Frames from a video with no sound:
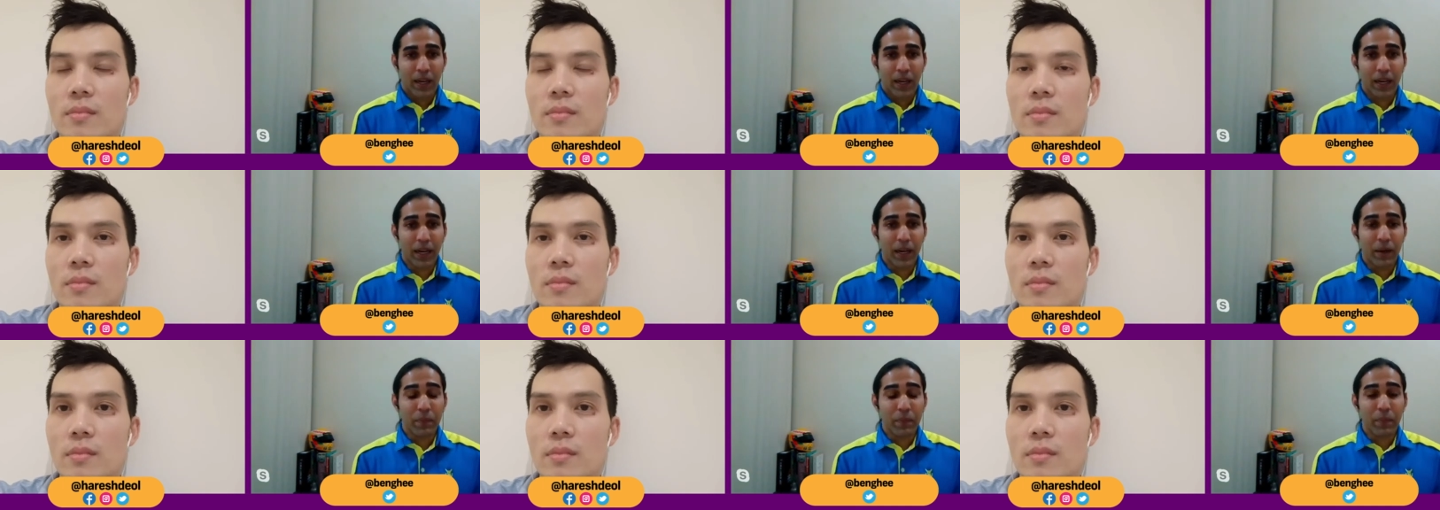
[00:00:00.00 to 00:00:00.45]

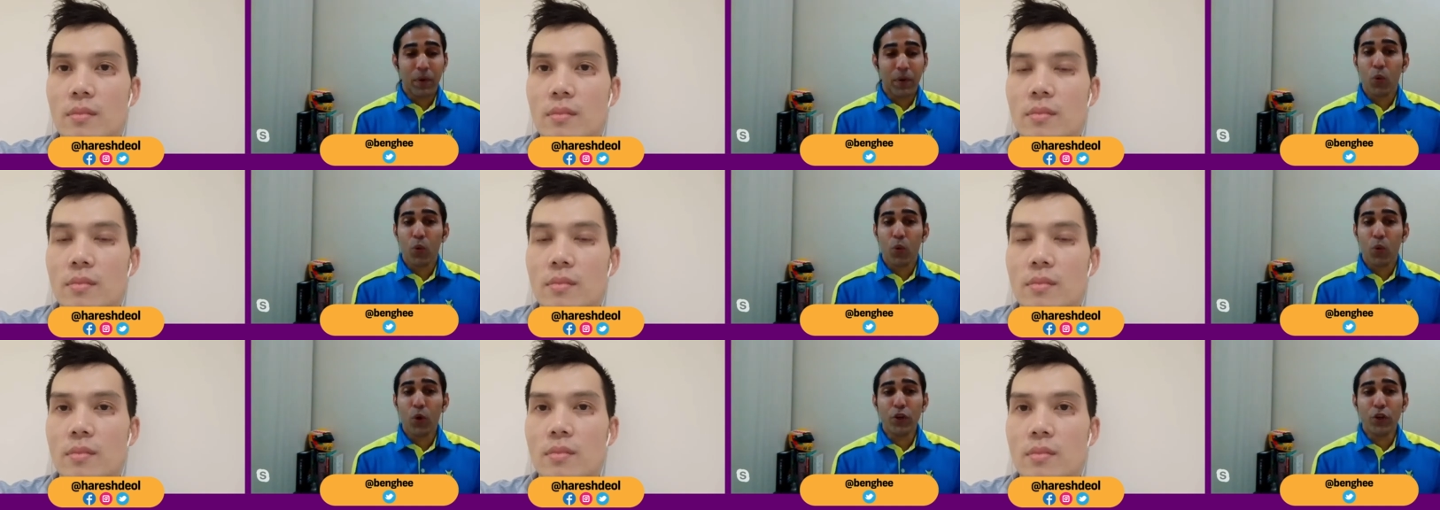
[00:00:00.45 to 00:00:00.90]
Speaker 1: Um,
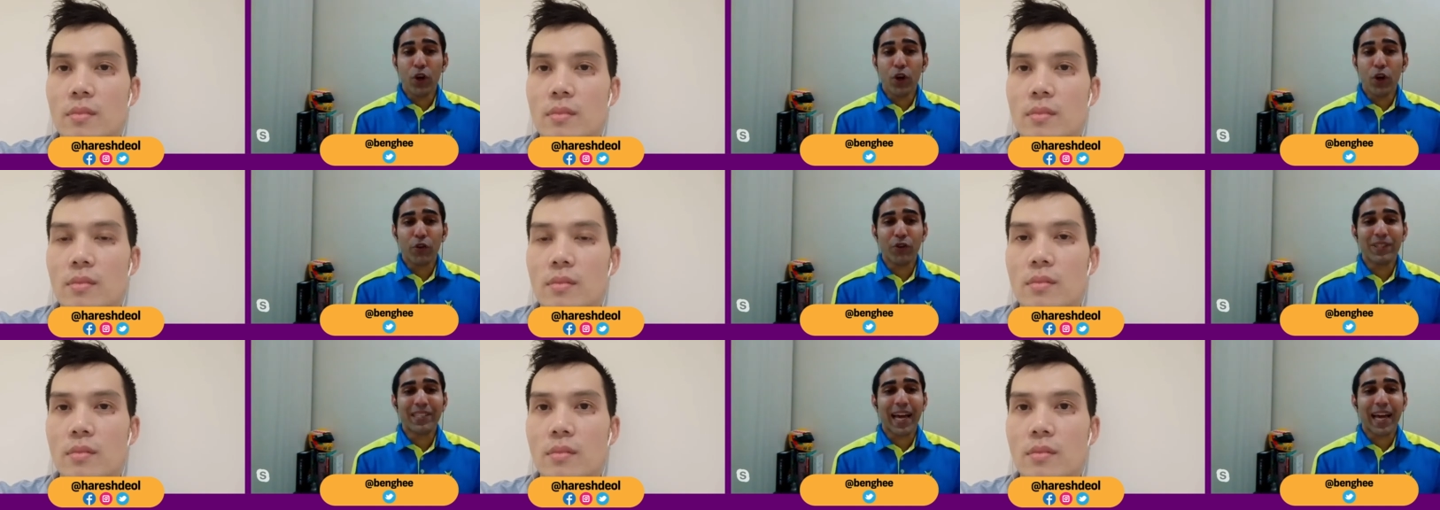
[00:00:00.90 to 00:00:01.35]
would
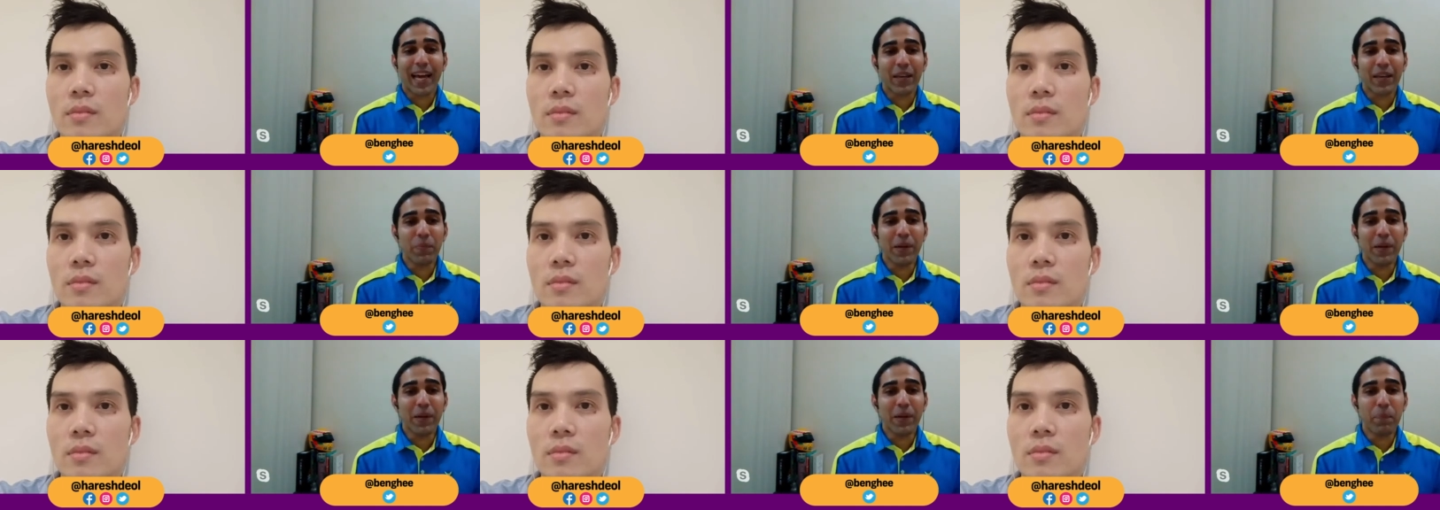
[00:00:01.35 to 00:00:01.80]
your
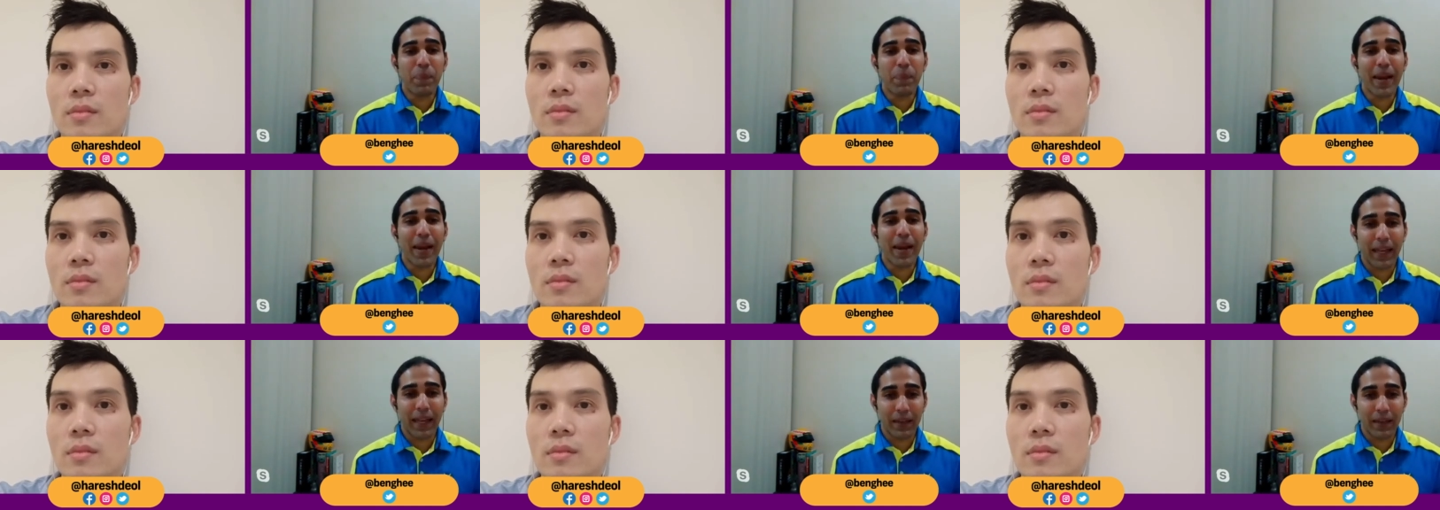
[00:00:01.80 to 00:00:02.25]

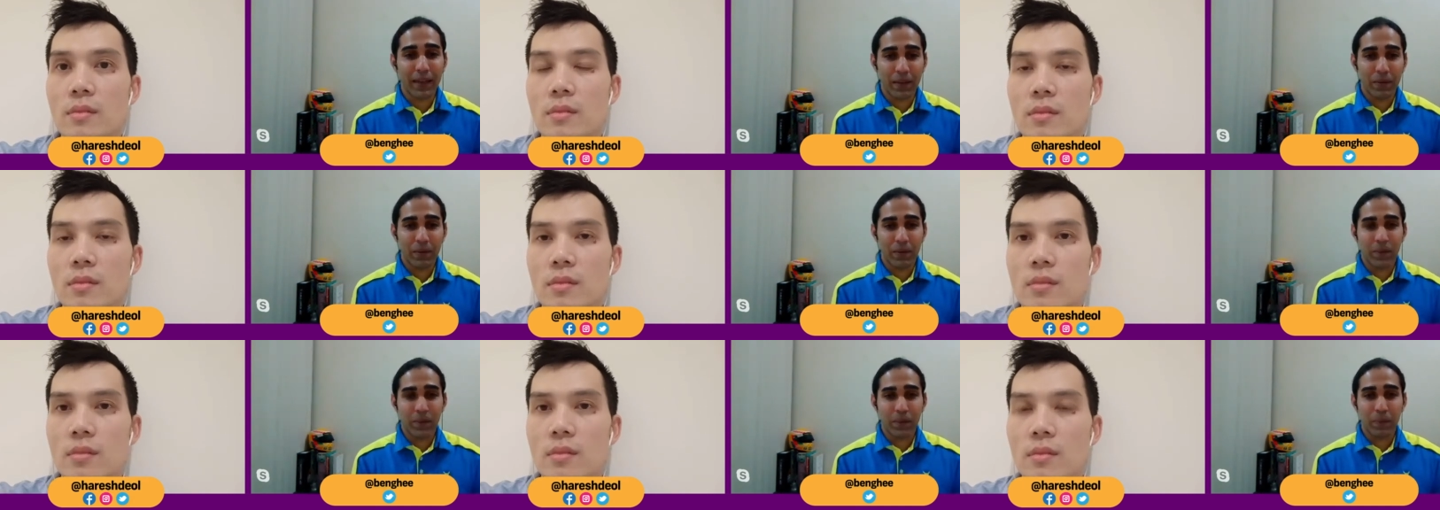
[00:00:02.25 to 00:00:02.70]
retirement
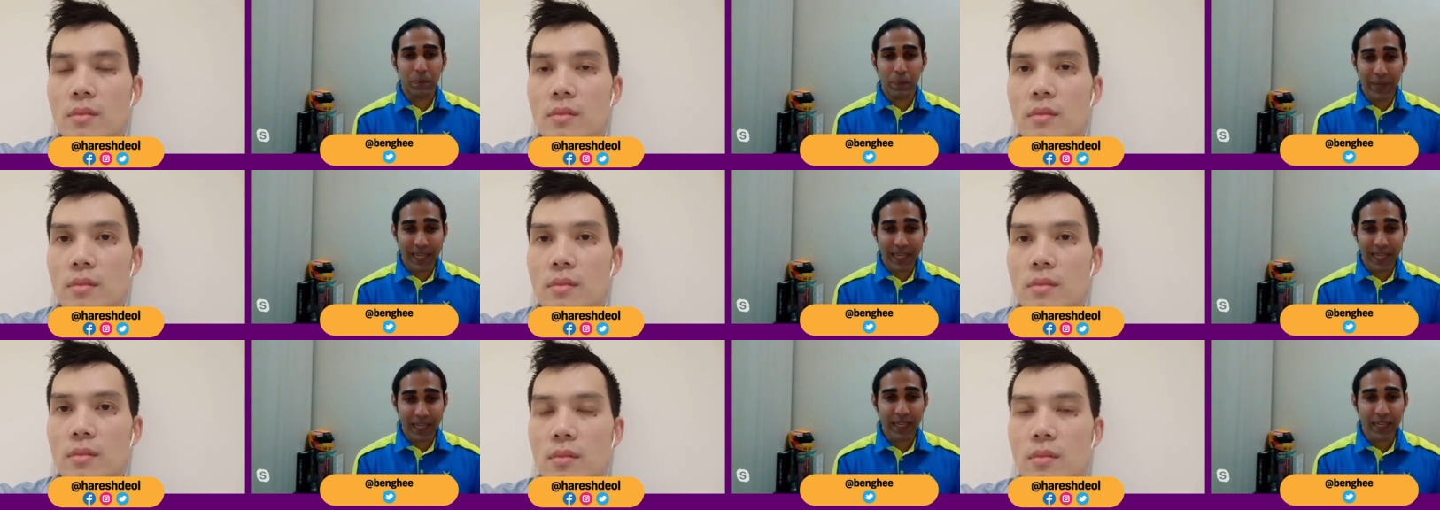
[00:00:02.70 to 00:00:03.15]
plan
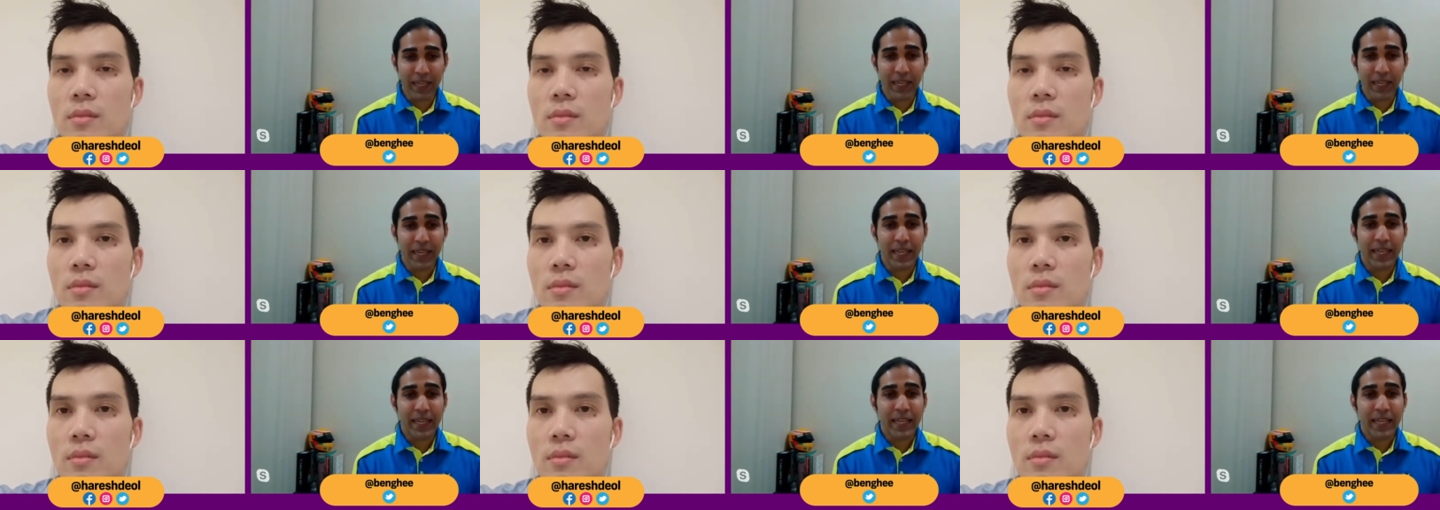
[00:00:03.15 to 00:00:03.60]

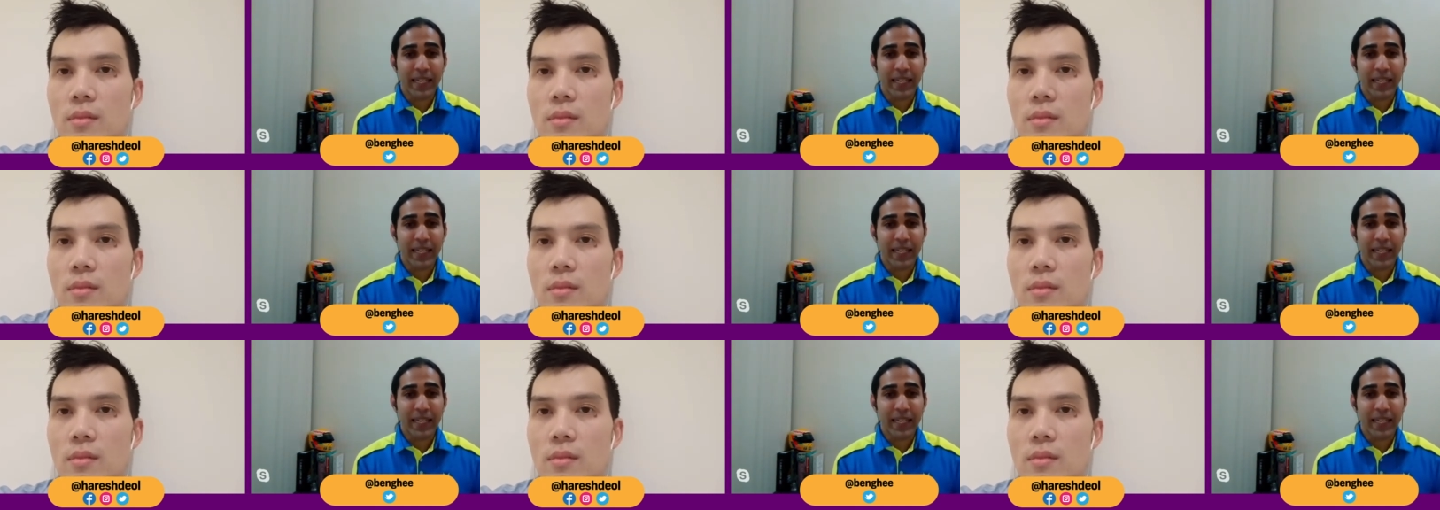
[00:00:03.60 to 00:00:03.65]
be